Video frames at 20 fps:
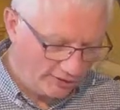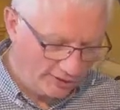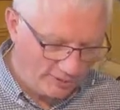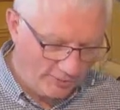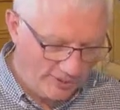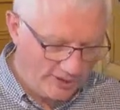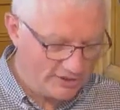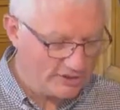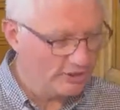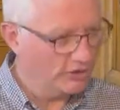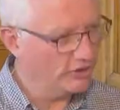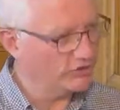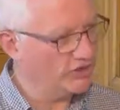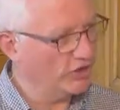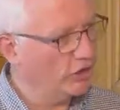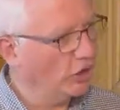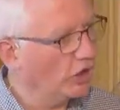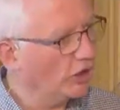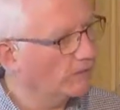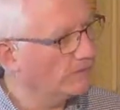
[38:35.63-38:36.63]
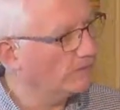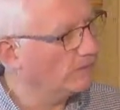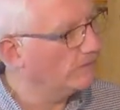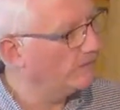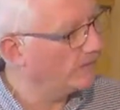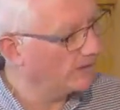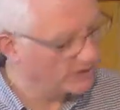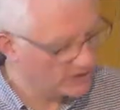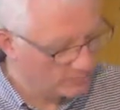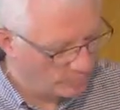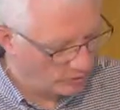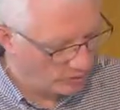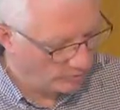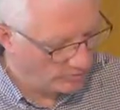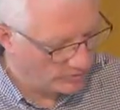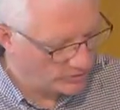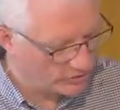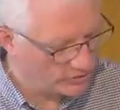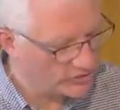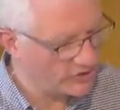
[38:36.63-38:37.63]
question, does he not fulfill his
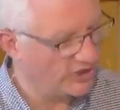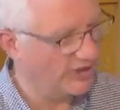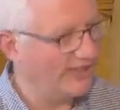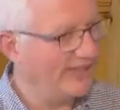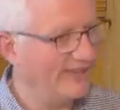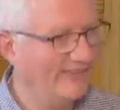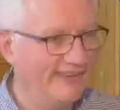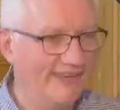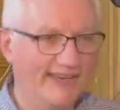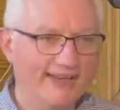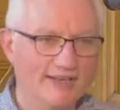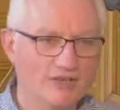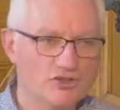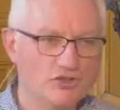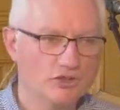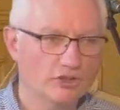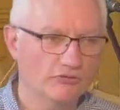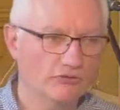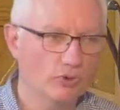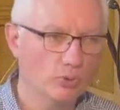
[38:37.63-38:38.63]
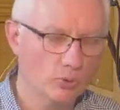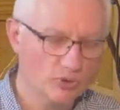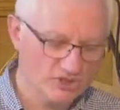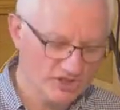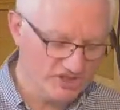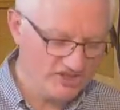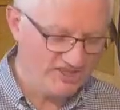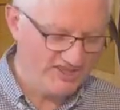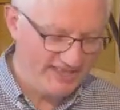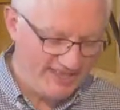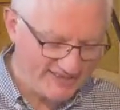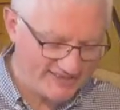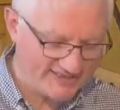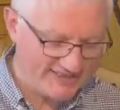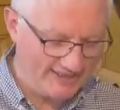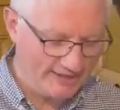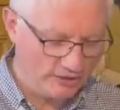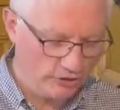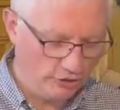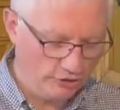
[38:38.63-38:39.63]
promises? And again, the answer, of course, is yes,
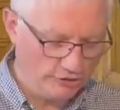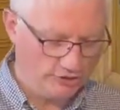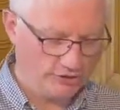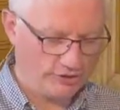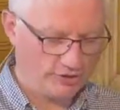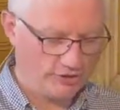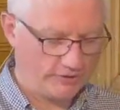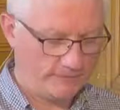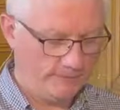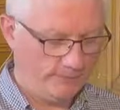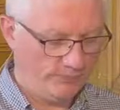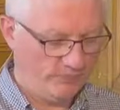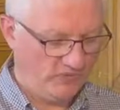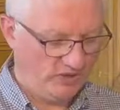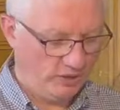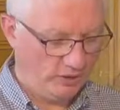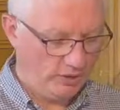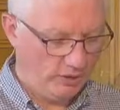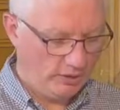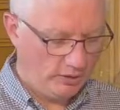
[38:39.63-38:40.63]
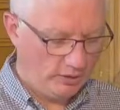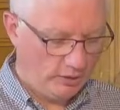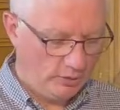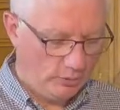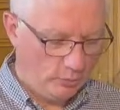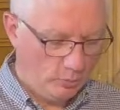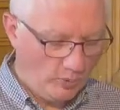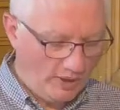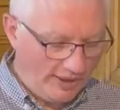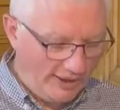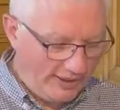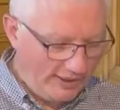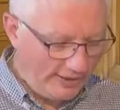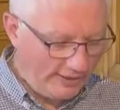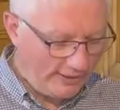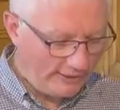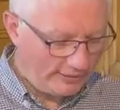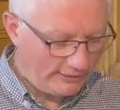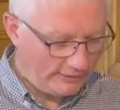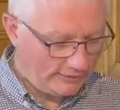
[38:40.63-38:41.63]
he does. Why?
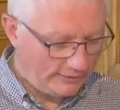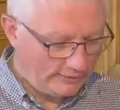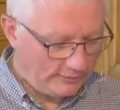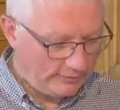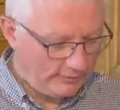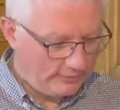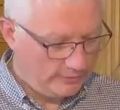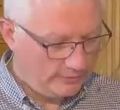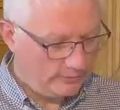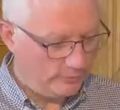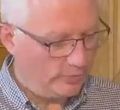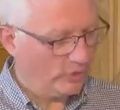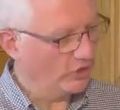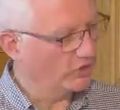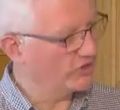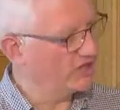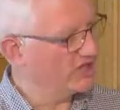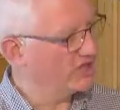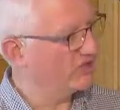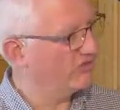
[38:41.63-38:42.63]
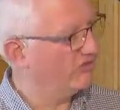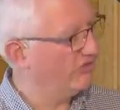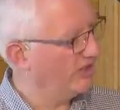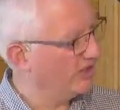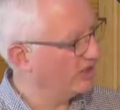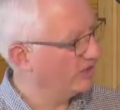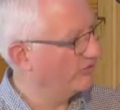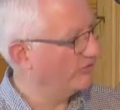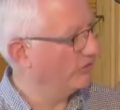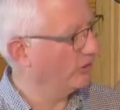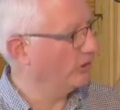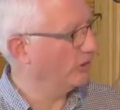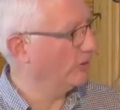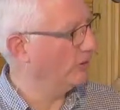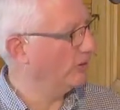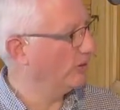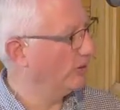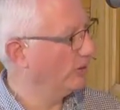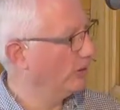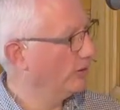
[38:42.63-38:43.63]
Because he's faithful,
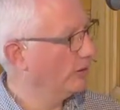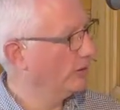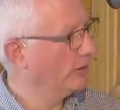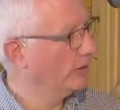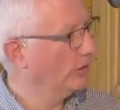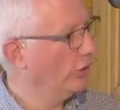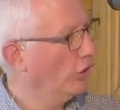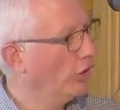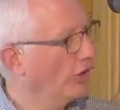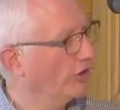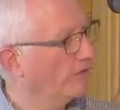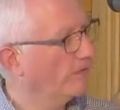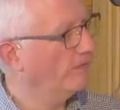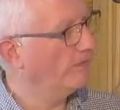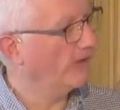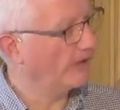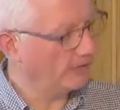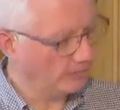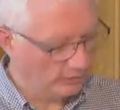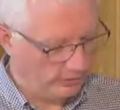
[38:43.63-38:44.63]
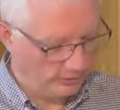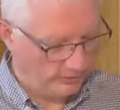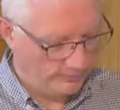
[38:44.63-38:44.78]
not fickle.